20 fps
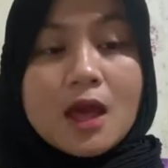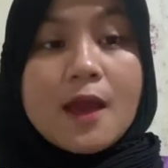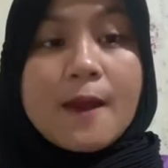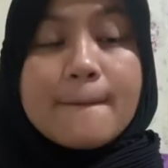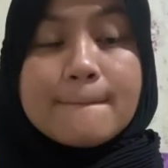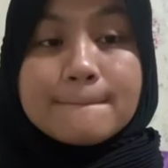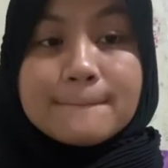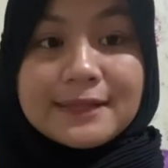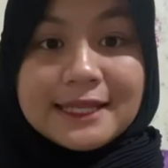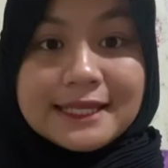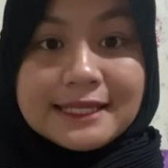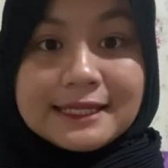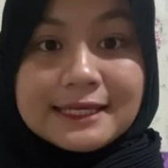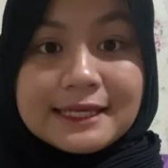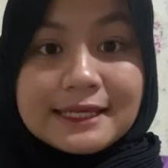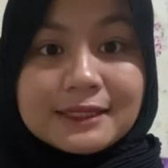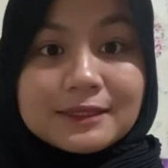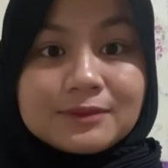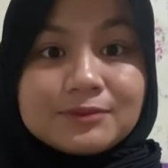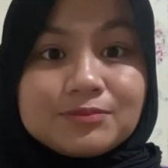
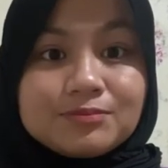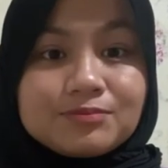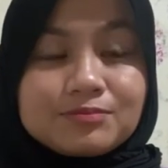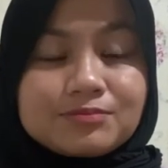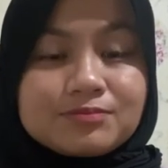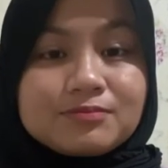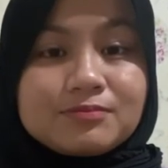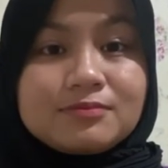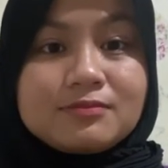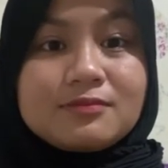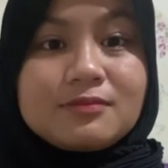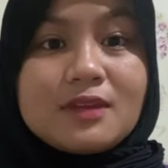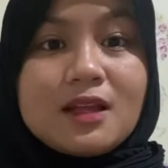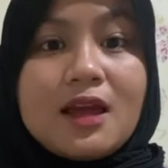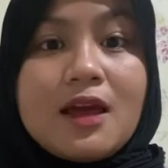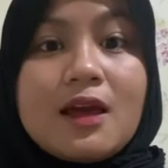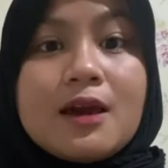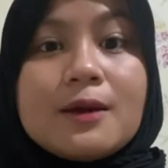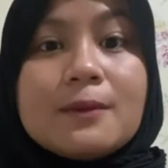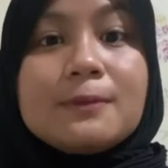Blending.
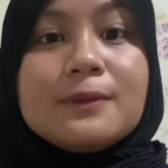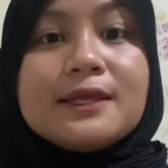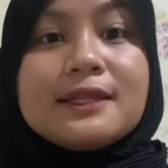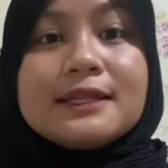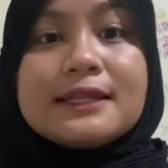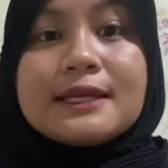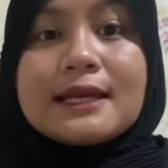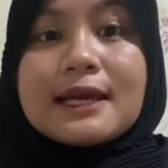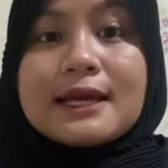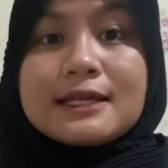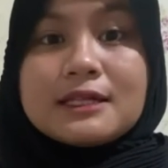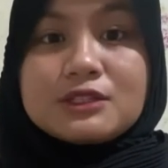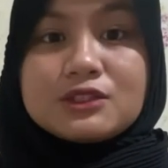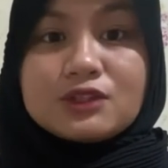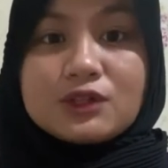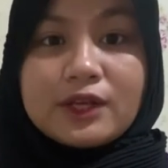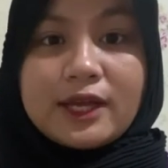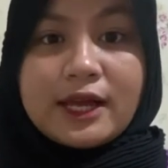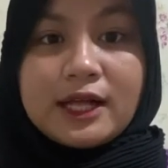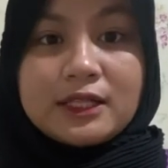Blending, also
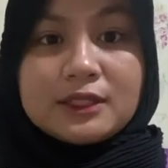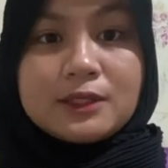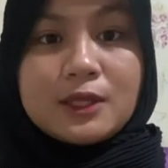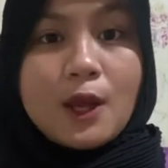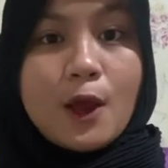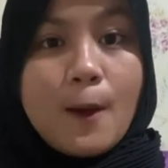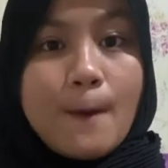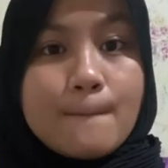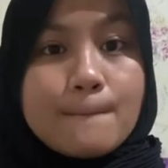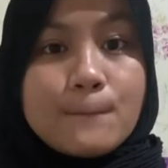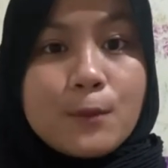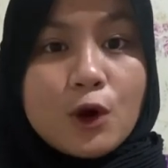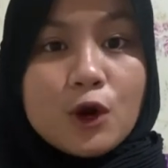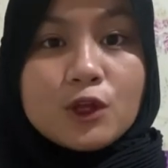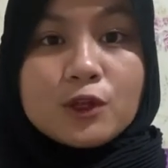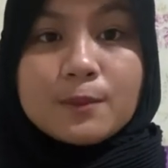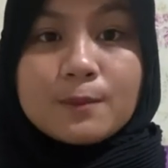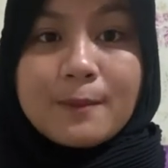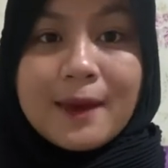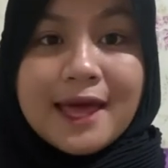called
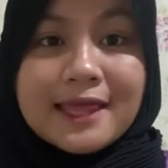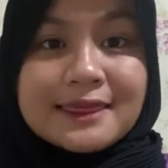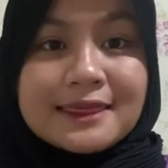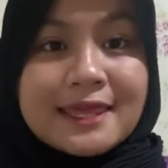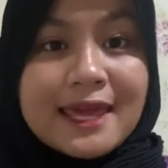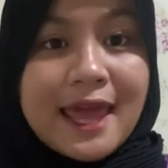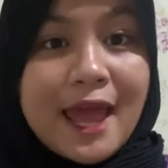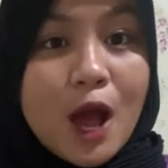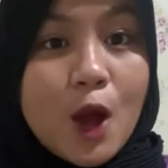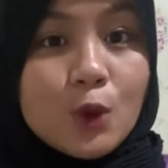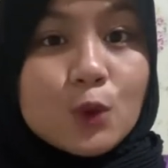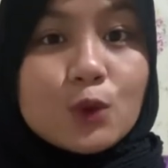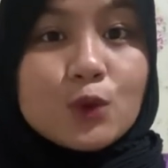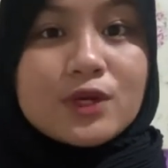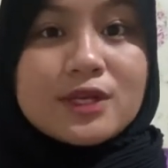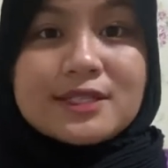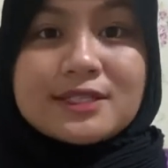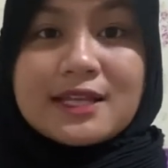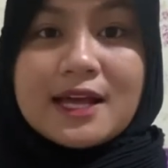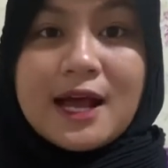portmanteau,
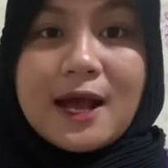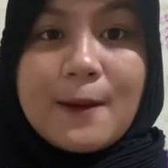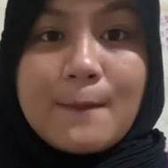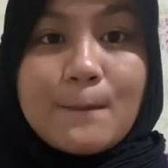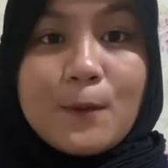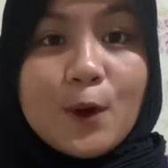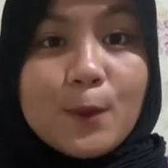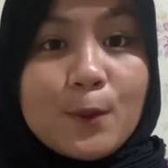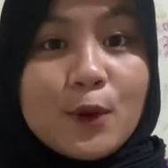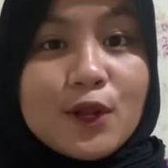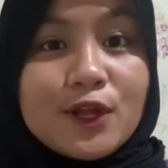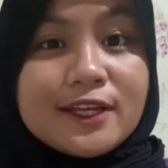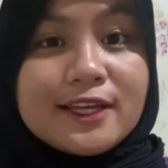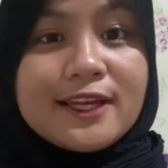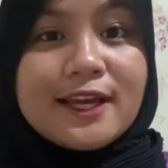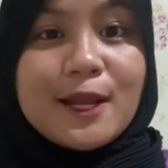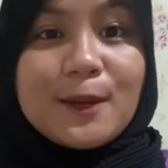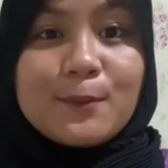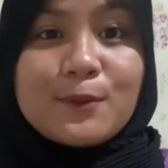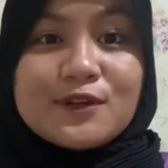is a
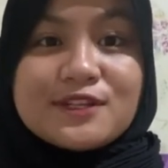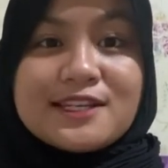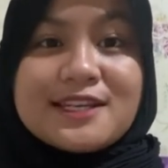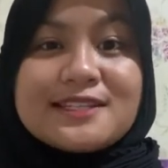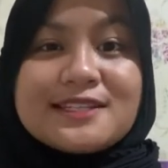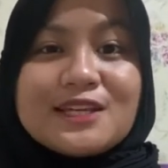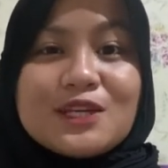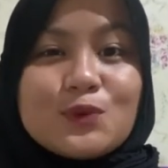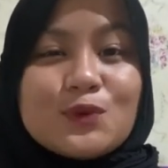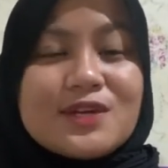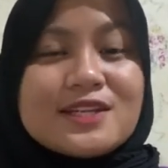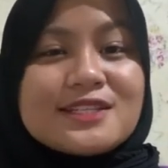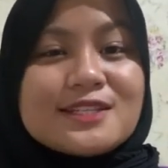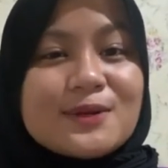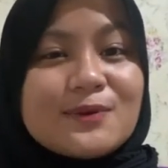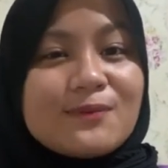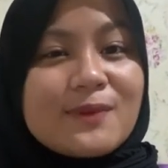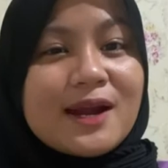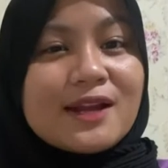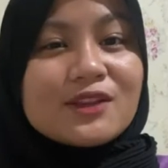morphological process in which
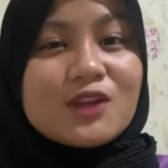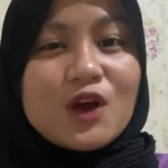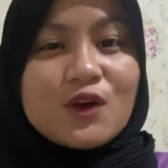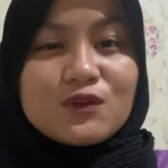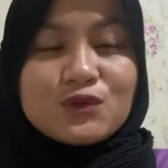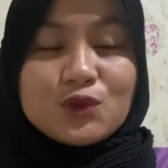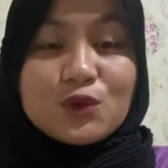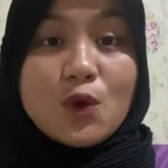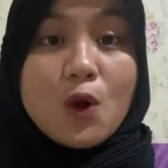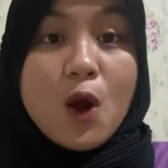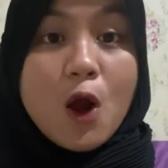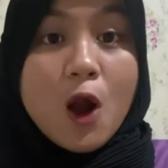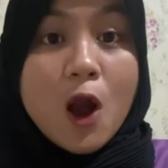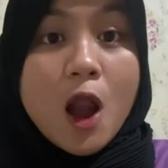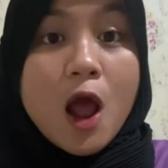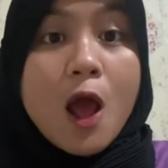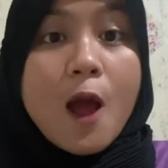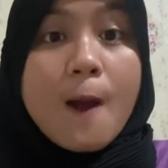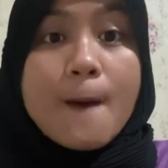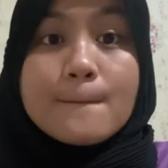the parts of 2 or
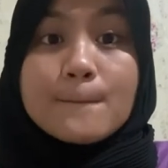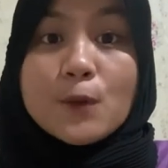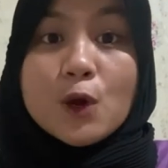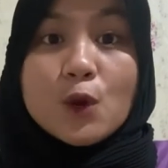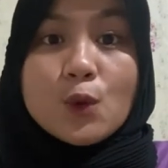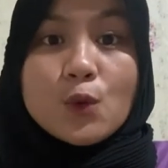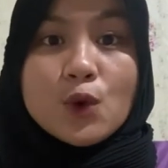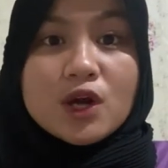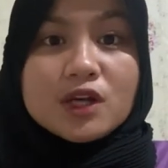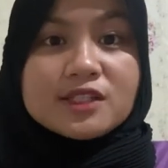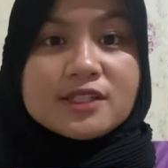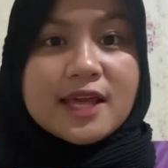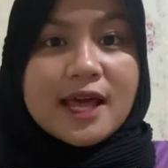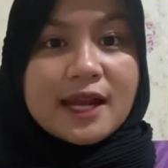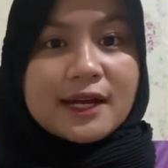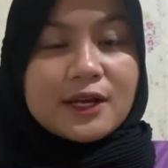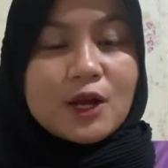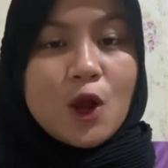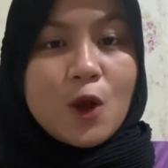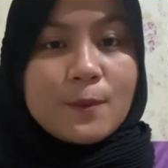more words
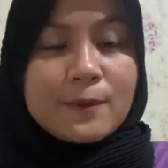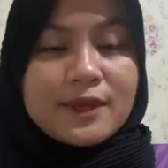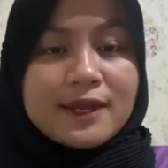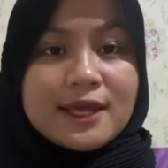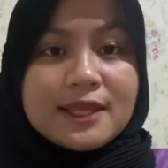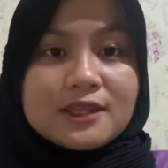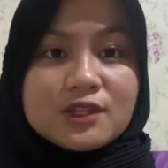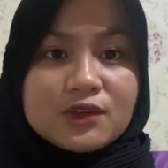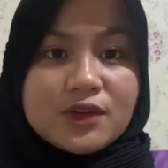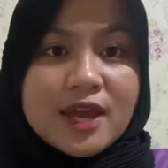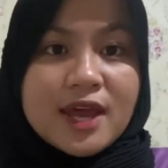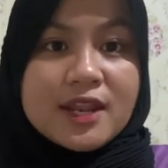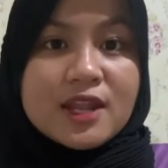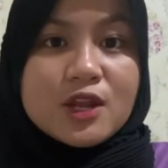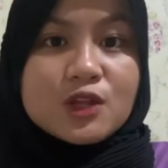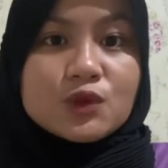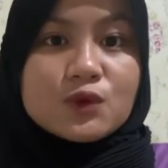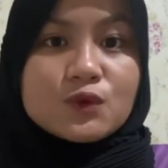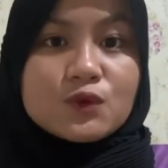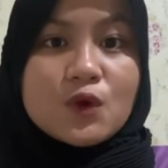are combined together
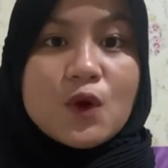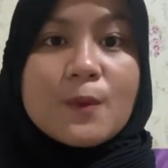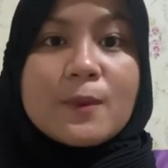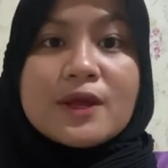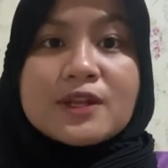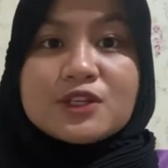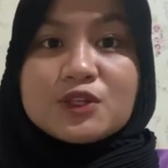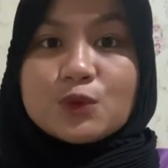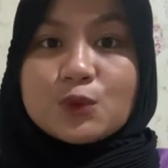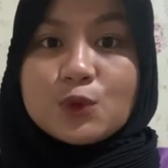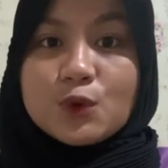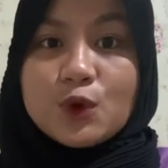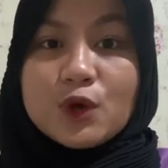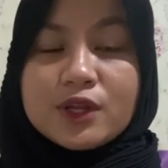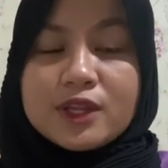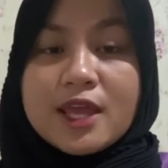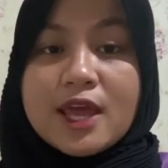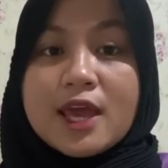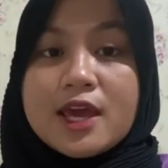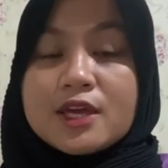to form a new word.
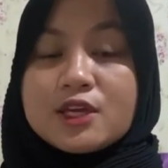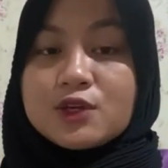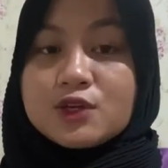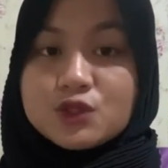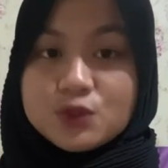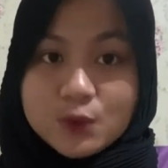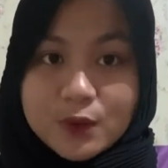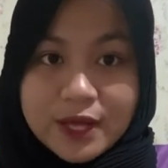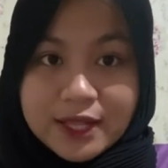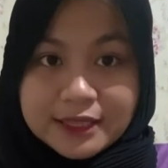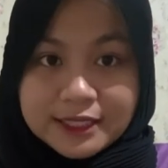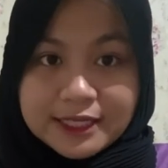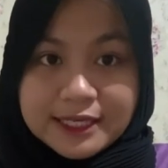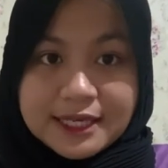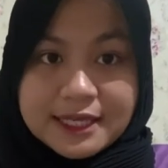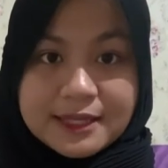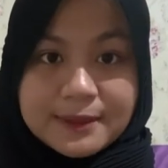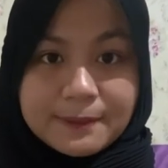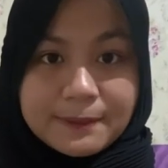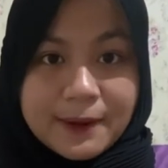
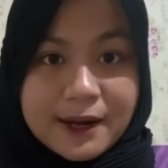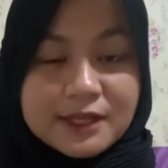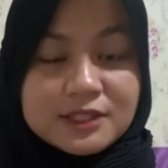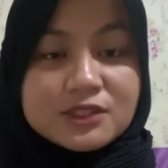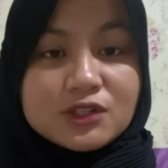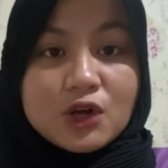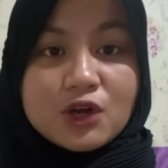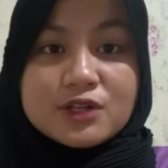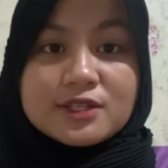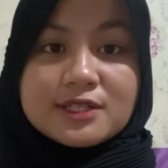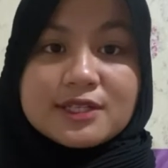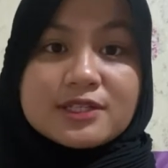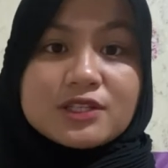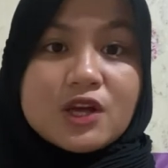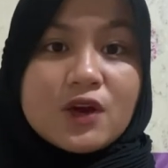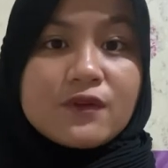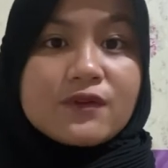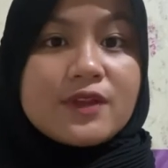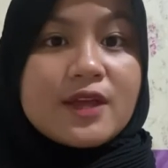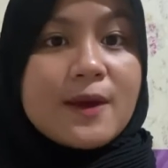Usually, the parts consist
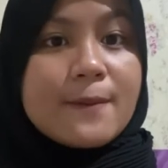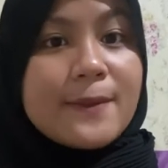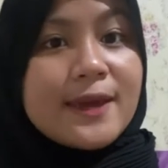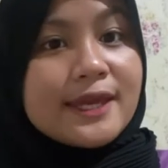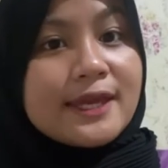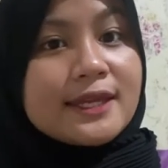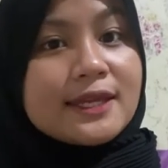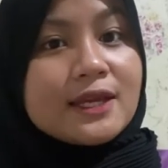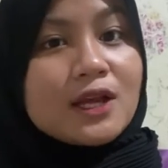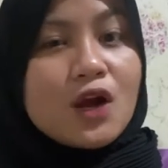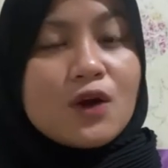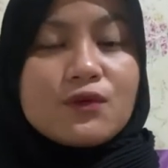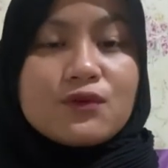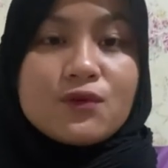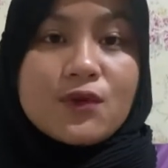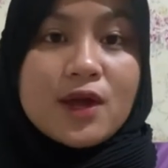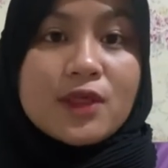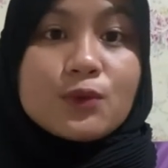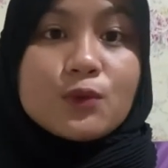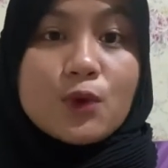of the beginning of
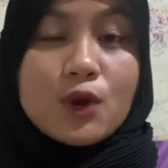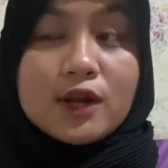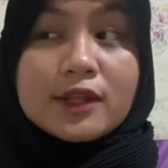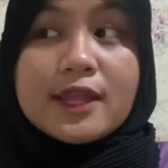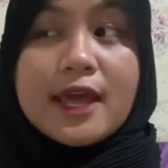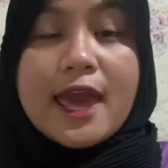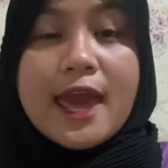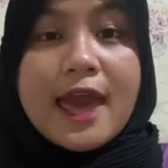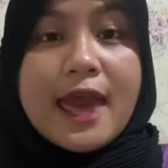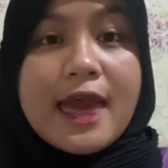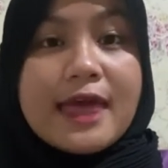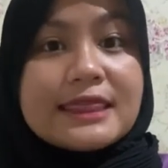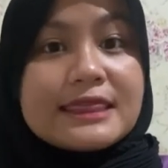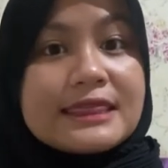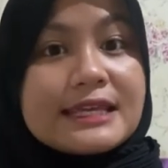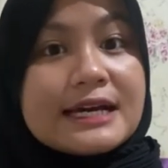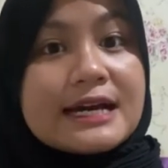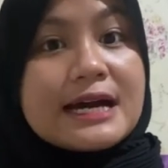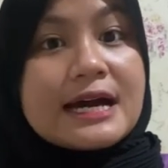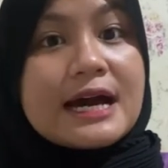one word and
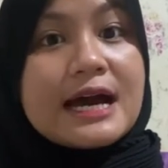the